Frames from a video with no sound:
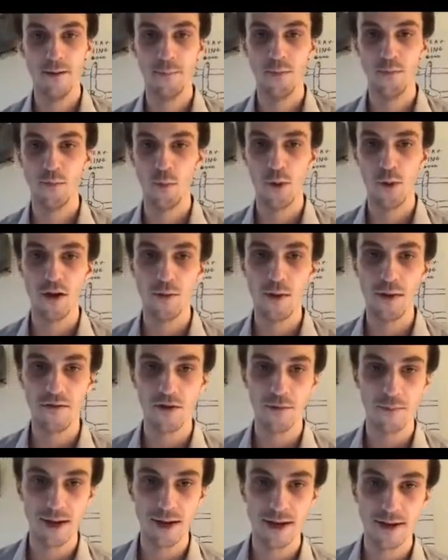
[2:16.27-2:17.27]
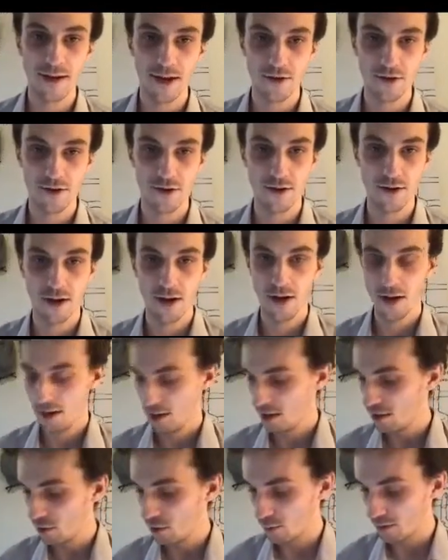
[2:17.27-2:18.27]
for when you have a complete intersection
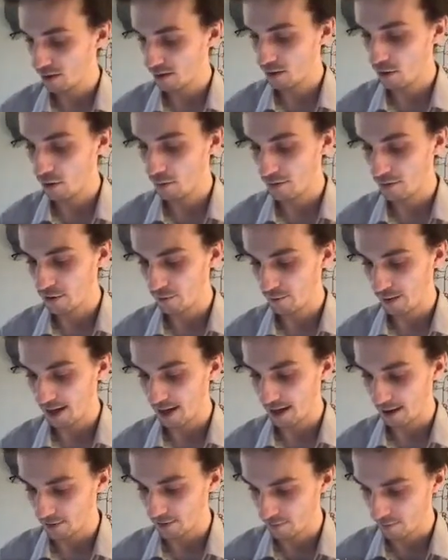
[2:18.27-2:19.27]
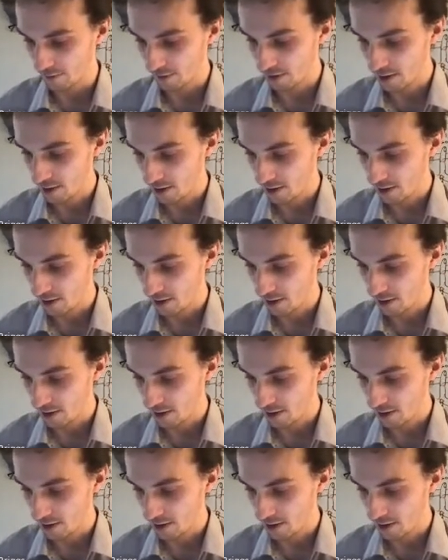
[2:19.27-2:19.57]
using the homotopy algebra.